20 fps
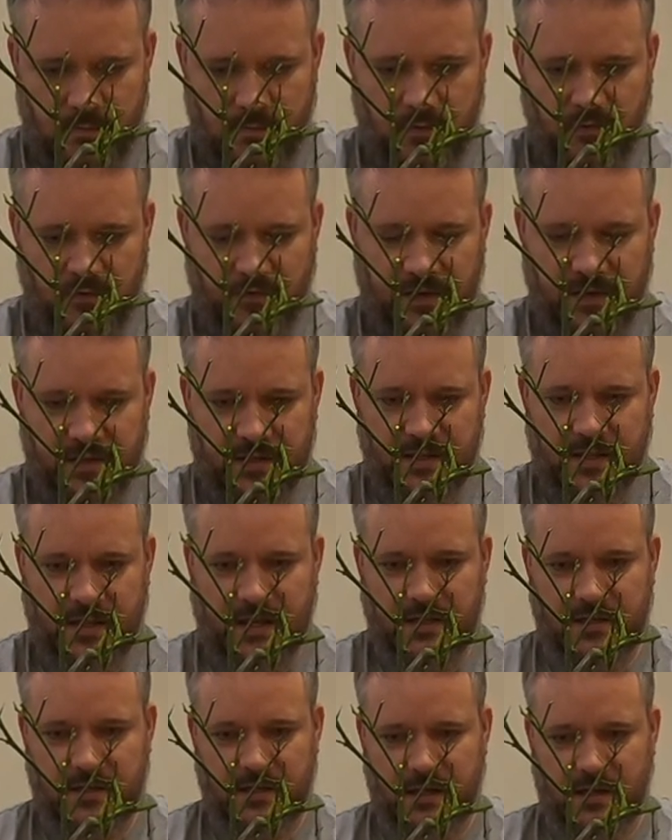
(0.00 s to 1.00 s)
move it to
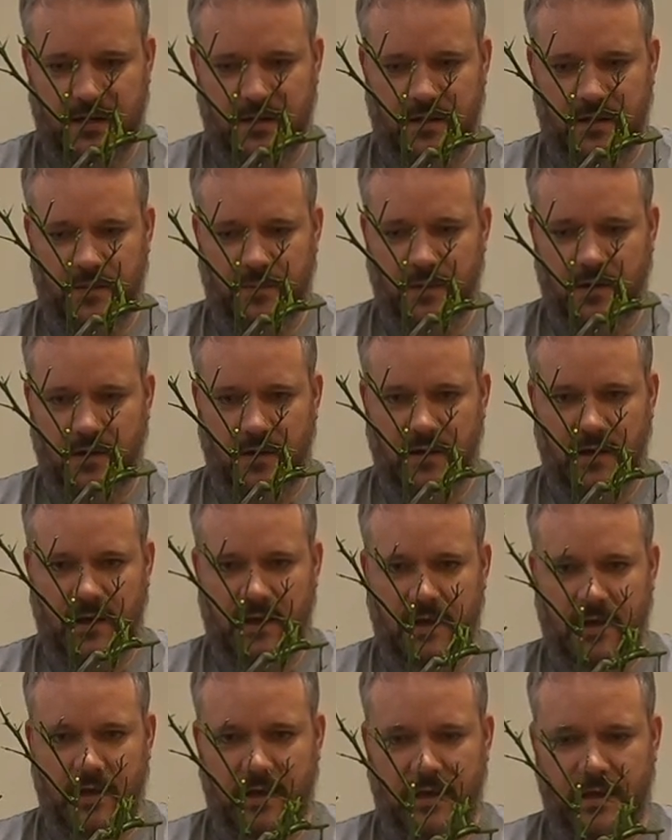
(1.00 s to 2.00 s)
that side of the pot,
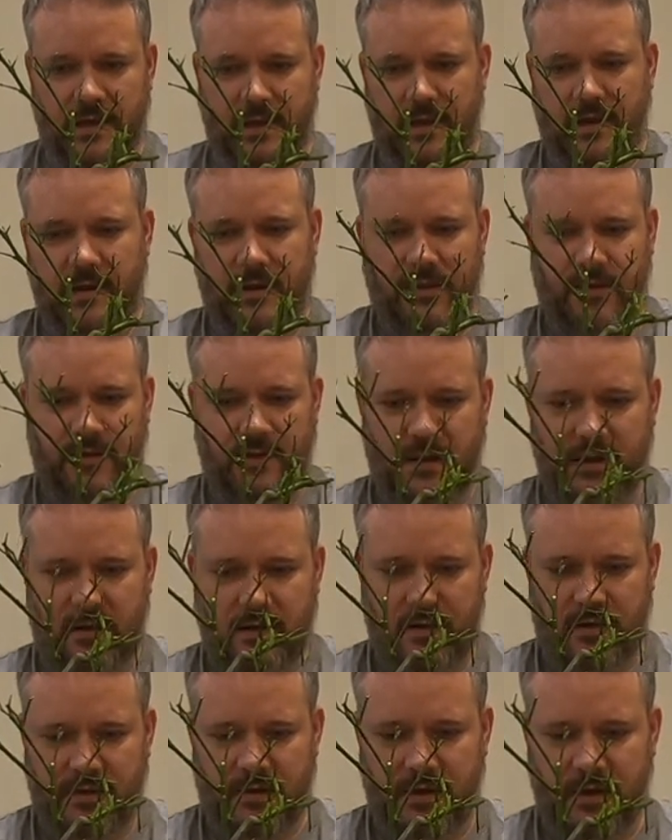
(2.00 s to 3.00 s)
and I think
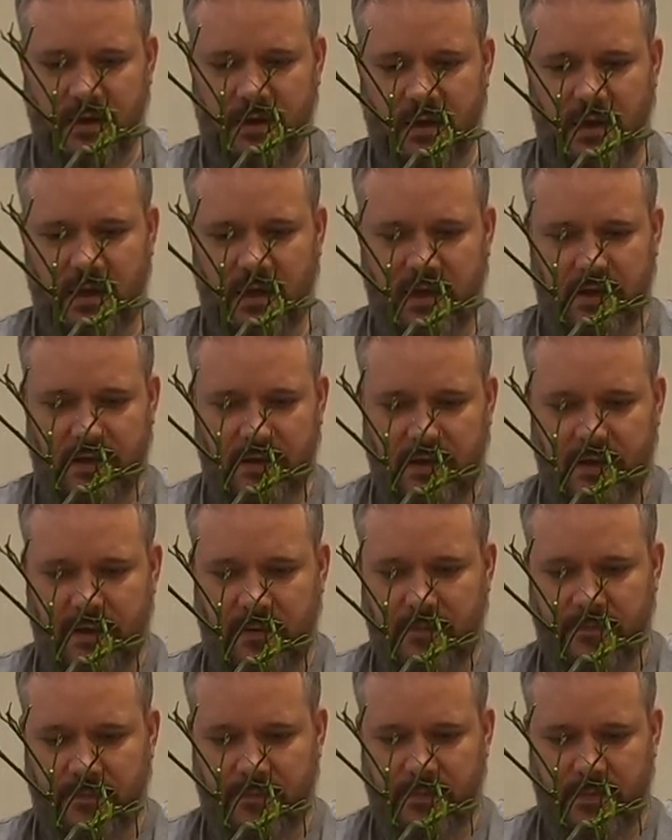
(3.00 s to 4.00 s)
I think I like
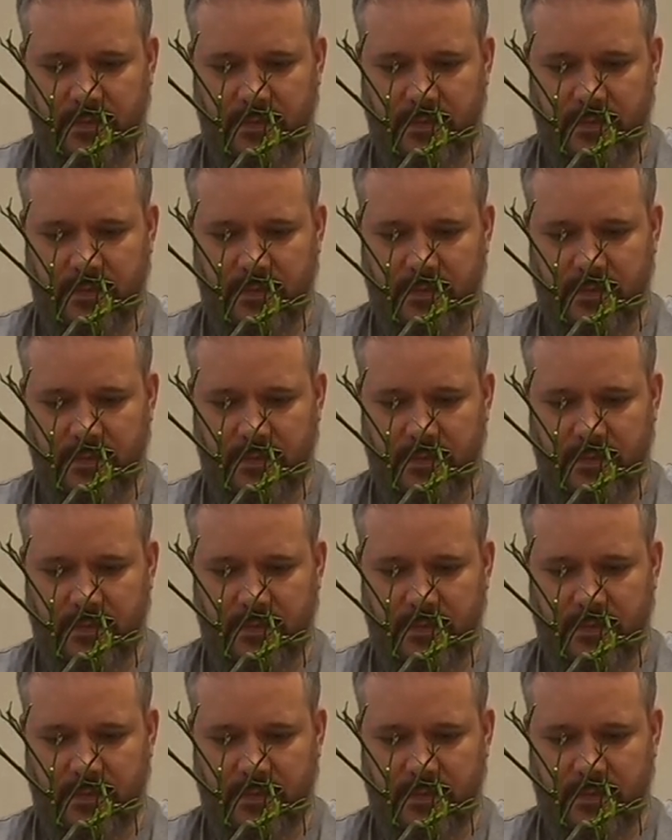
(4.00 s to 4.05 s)
that.